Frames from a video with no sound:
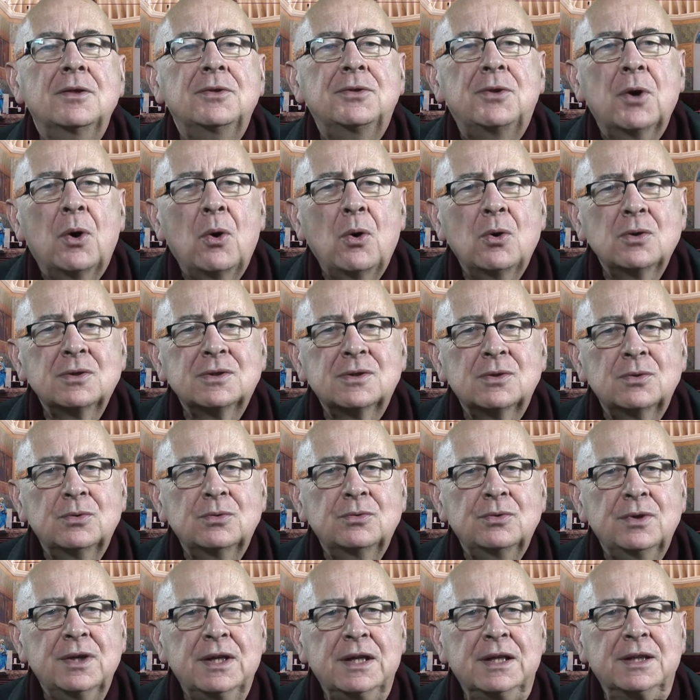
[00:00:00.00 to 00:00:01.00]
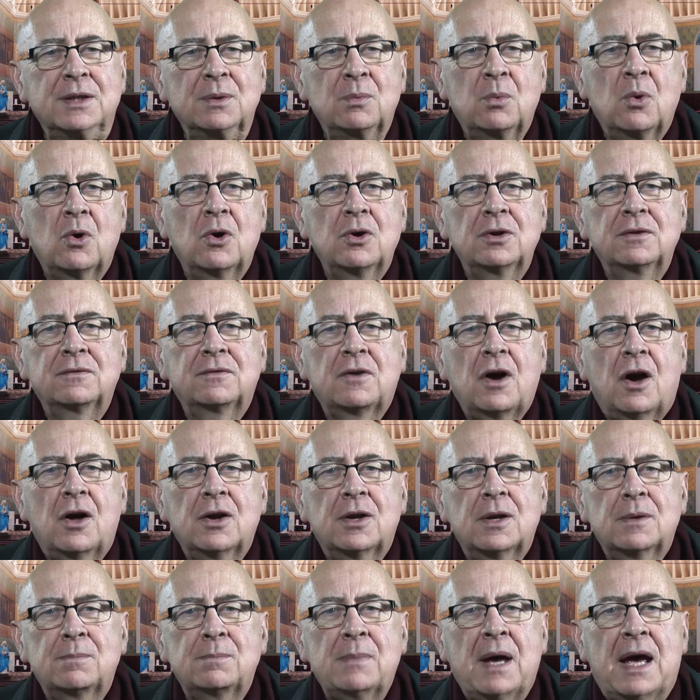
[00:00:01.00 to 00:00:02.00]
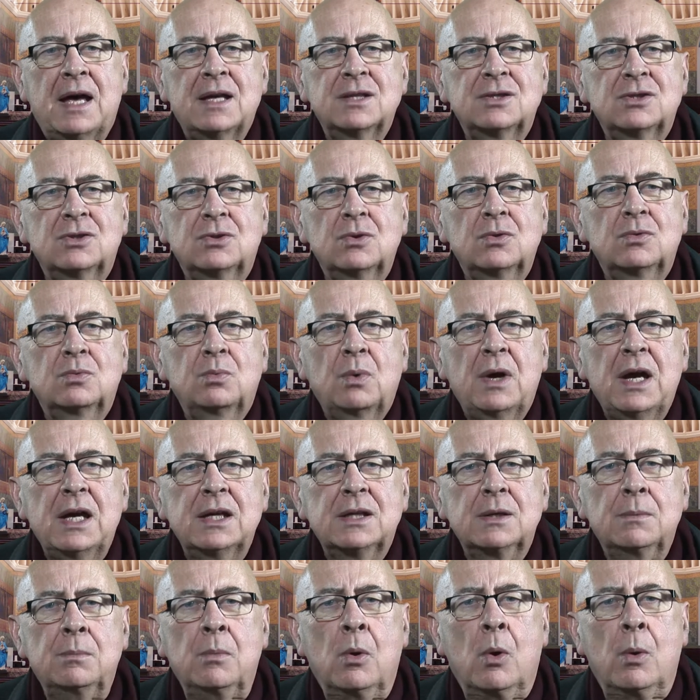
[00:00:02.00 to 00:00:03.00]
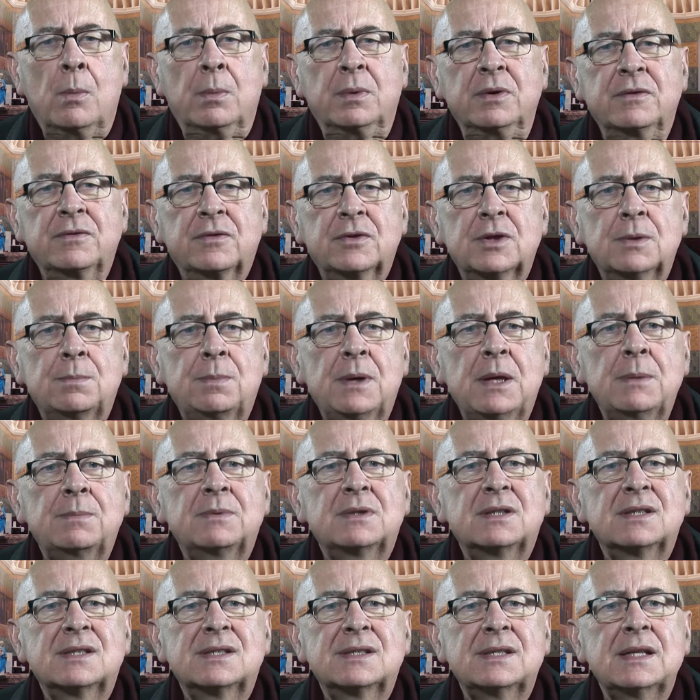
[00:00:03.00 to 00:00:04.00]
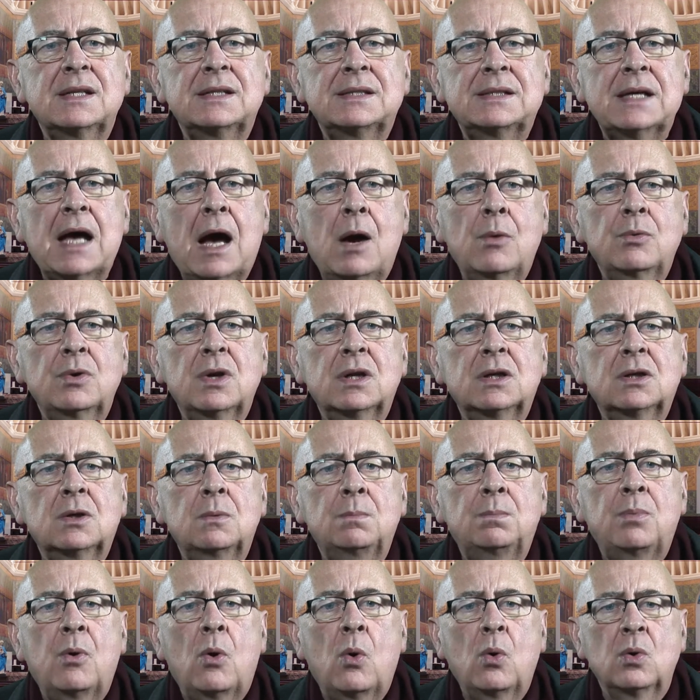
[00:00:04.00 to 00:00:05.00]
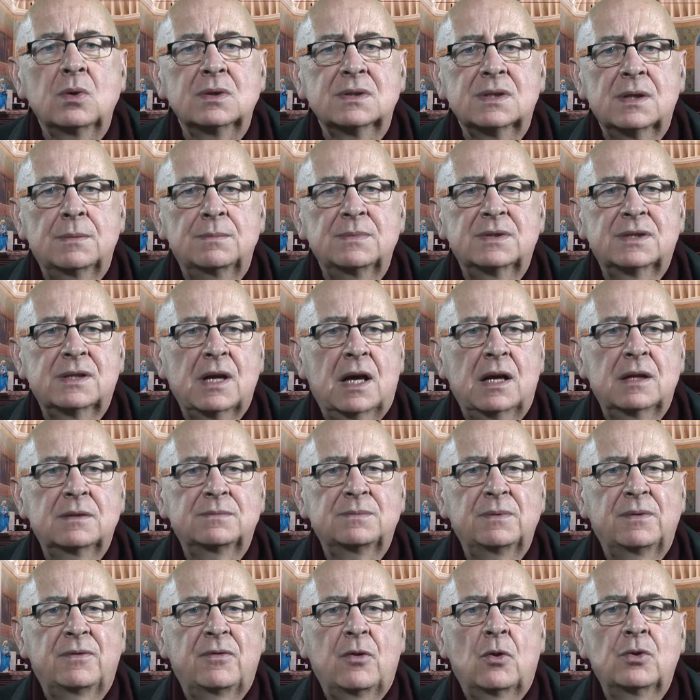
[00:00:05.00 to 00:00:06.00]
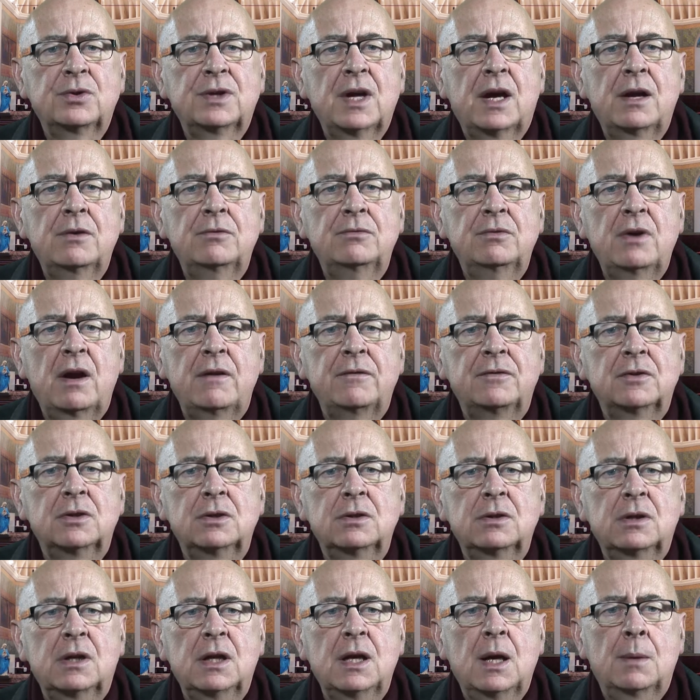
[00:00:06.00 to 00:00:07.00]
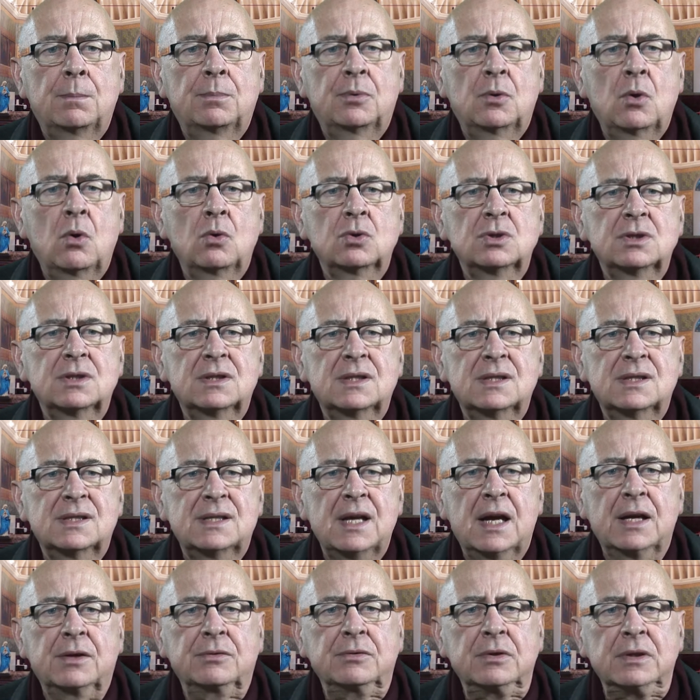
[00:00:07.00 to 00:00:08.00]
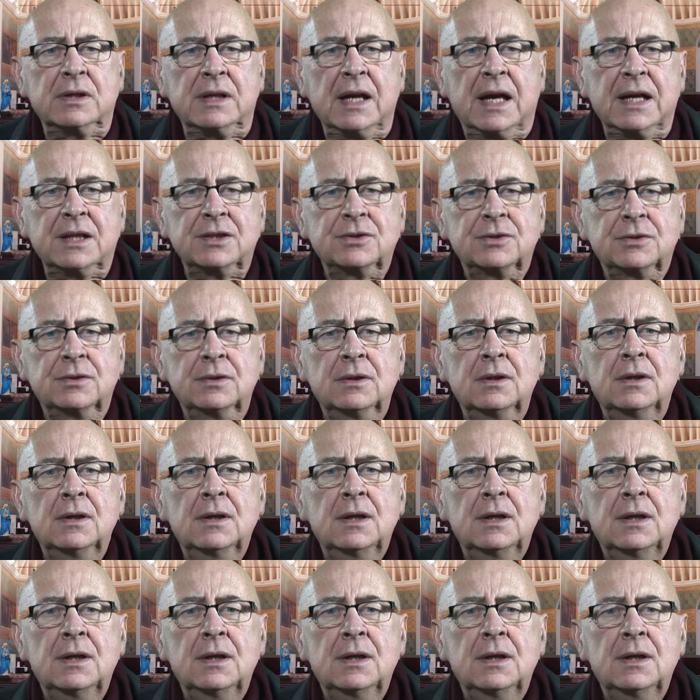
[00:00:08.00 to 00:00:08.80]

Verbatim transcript: Those who read the Word of God at Mass should wait a moment for the people to sit down and compose themselves before they reverently approach the sacred lectern.